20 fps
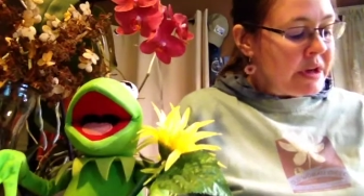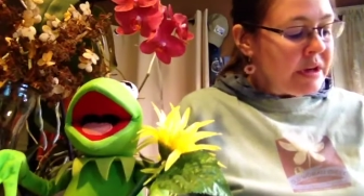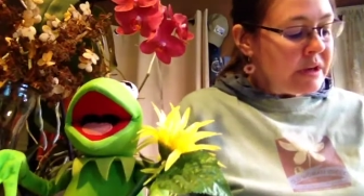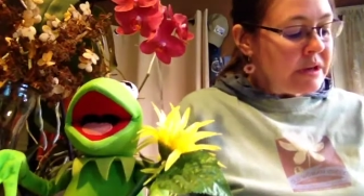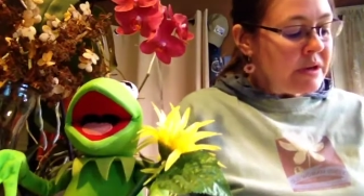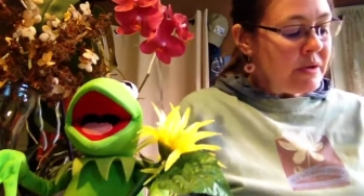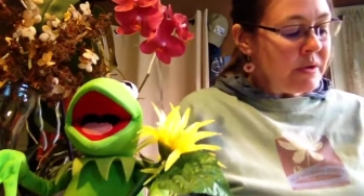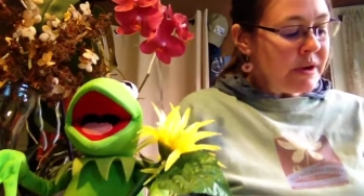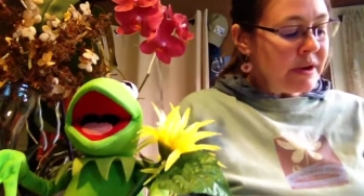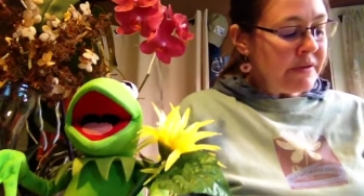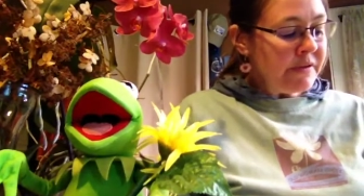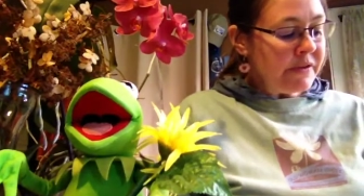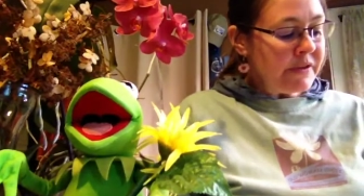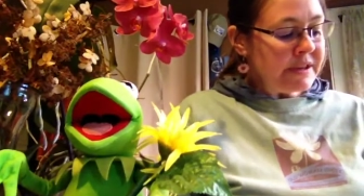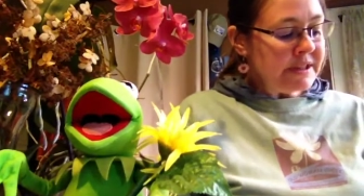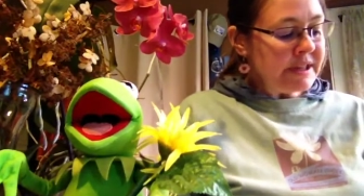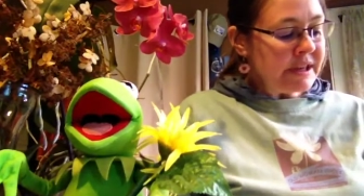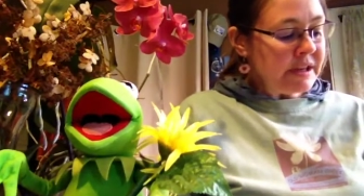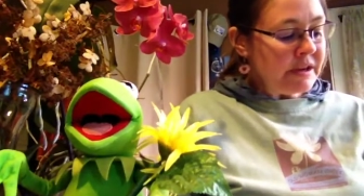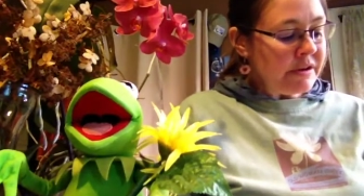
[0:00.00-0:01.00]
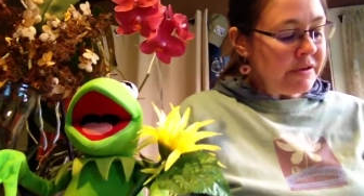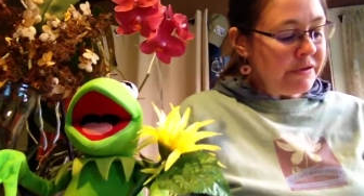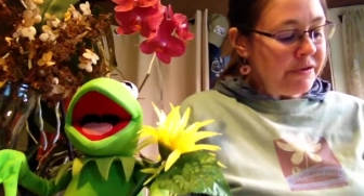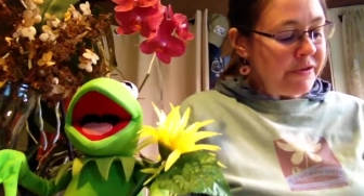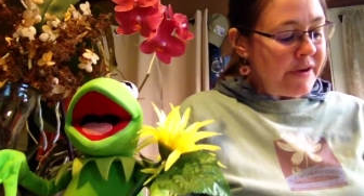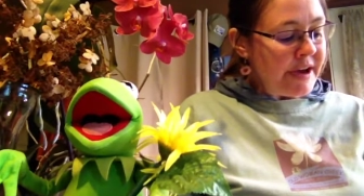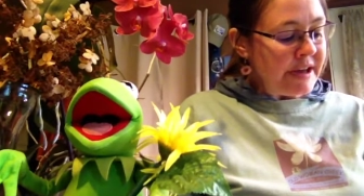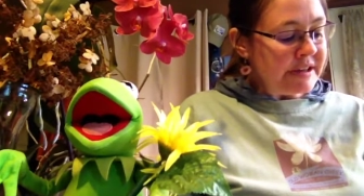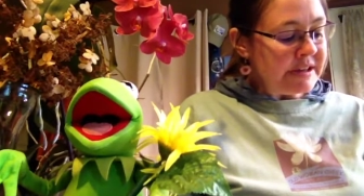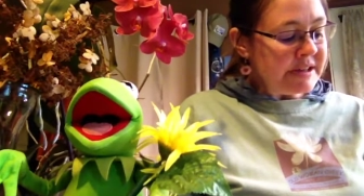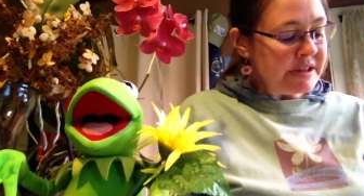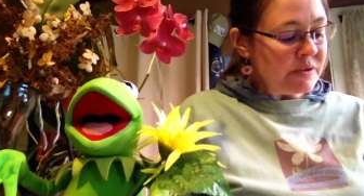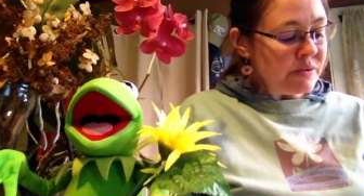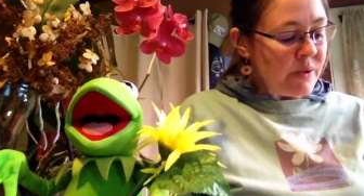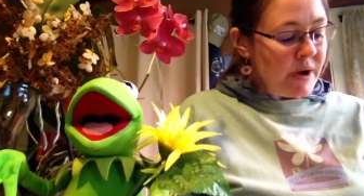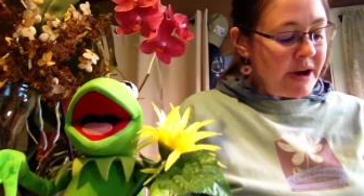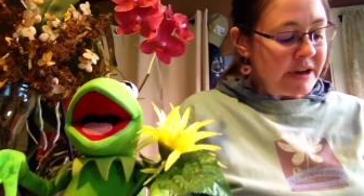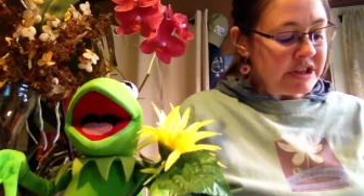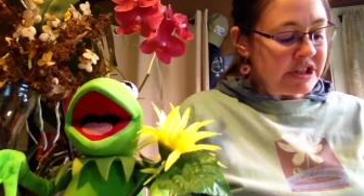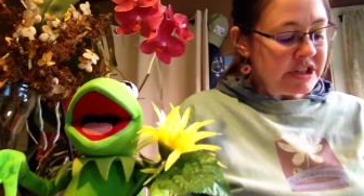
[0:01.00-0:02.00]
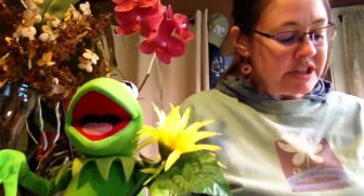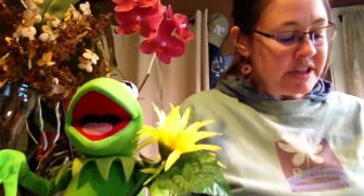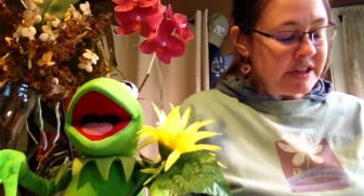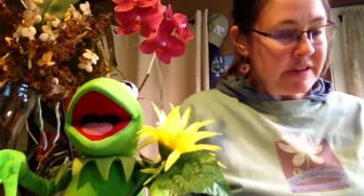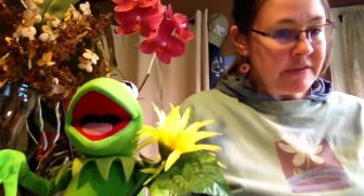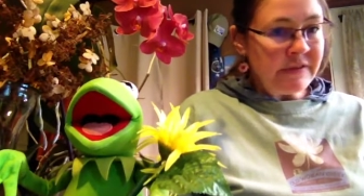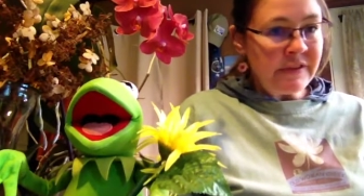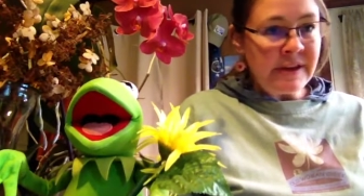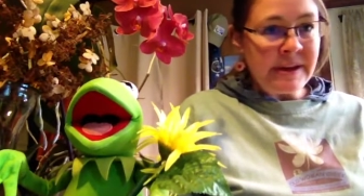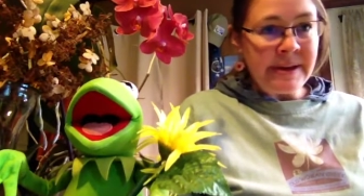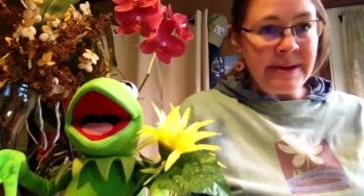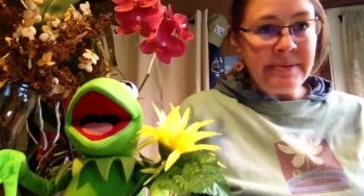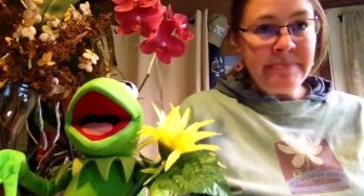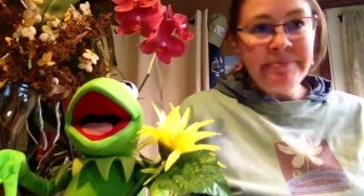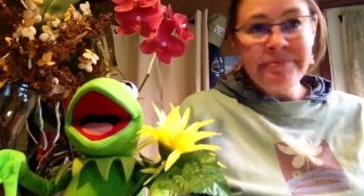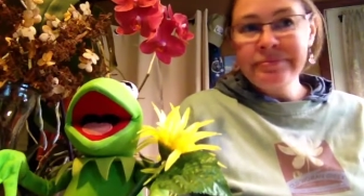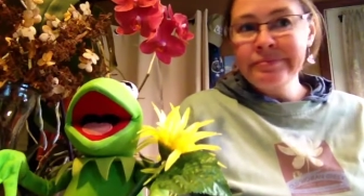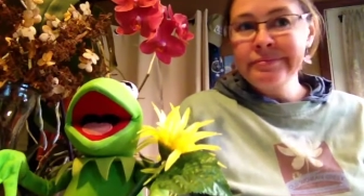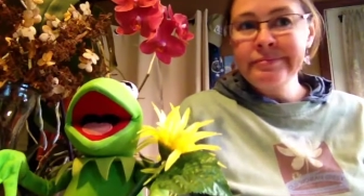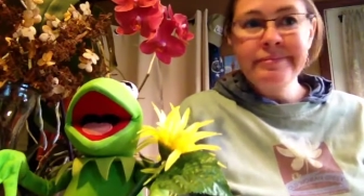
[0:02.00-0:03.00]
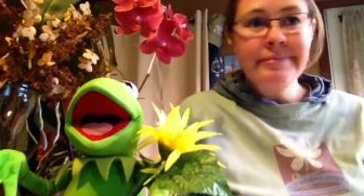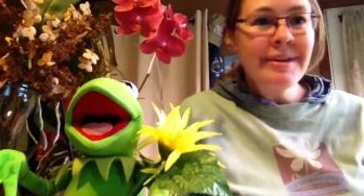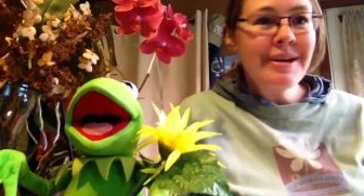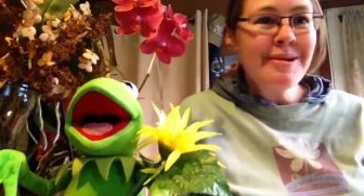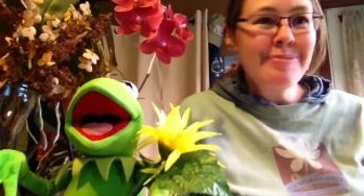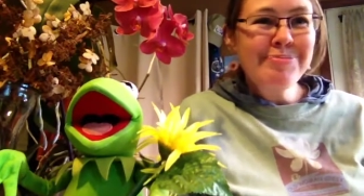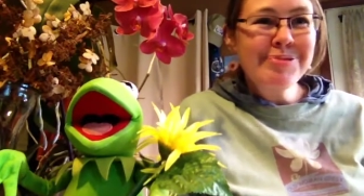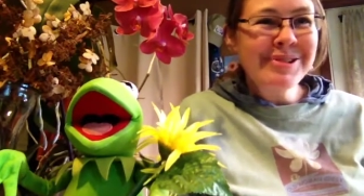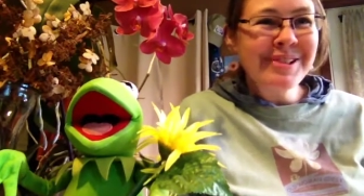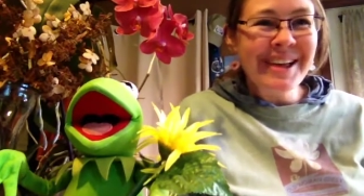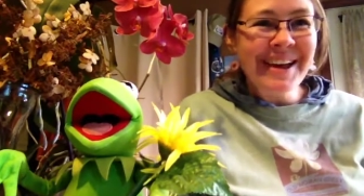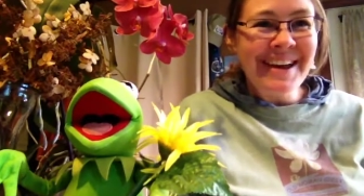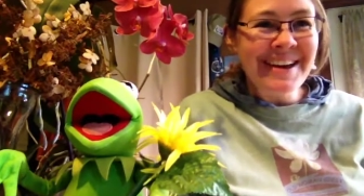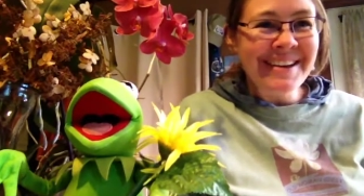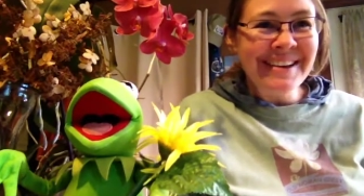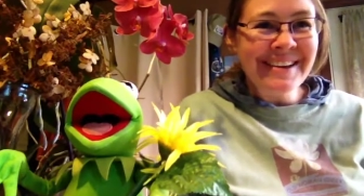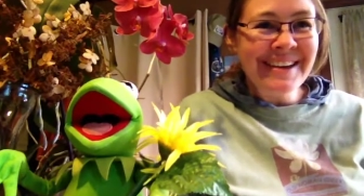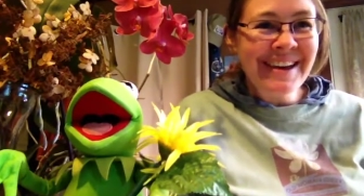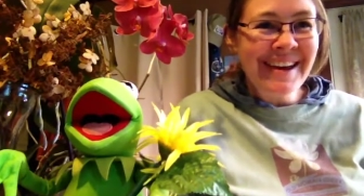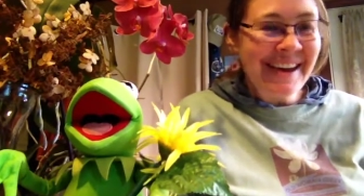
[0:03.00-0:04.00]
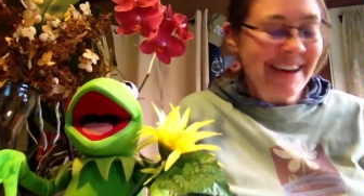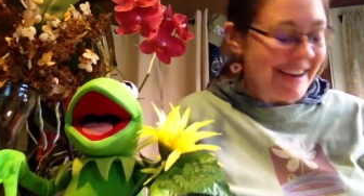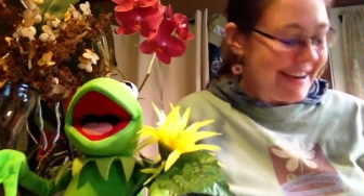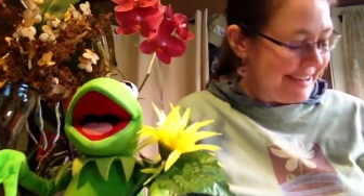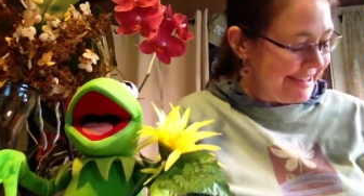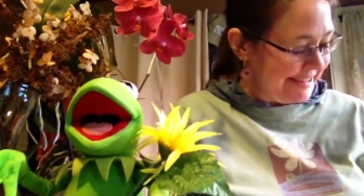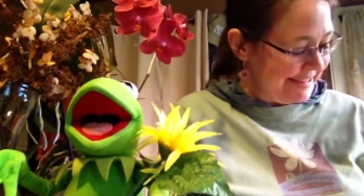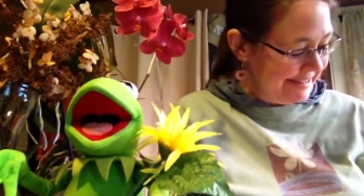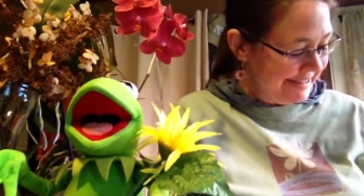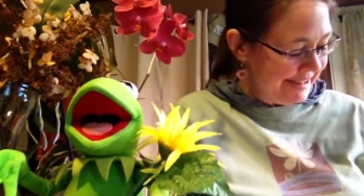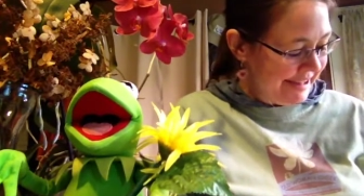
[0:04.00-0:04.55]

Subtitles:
You can visit your friends and watch TV. A plant can't.